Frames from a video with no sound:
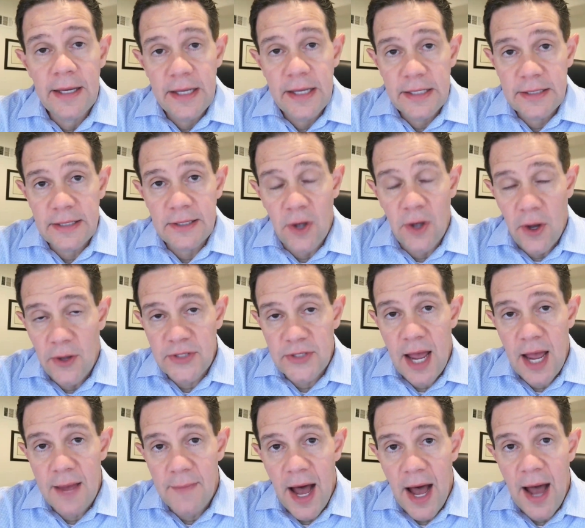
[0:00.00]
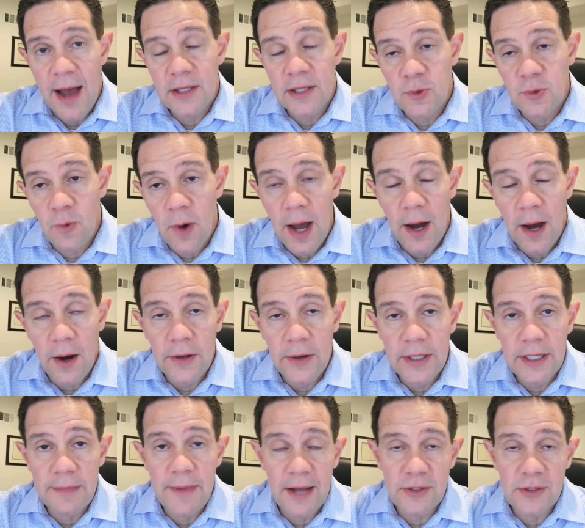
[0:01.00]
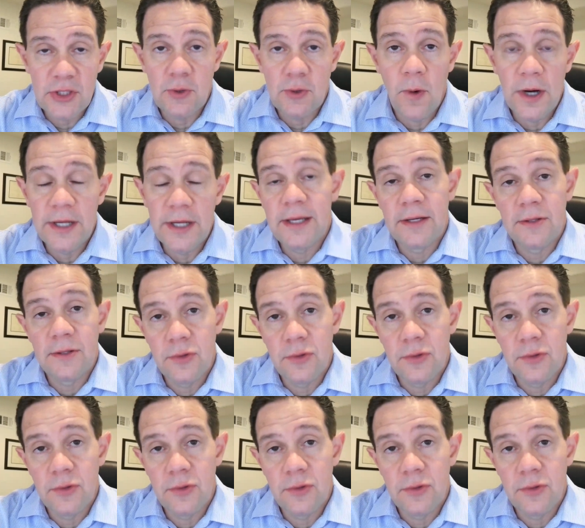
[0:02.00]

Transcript: is at an all-time high as well at about 20,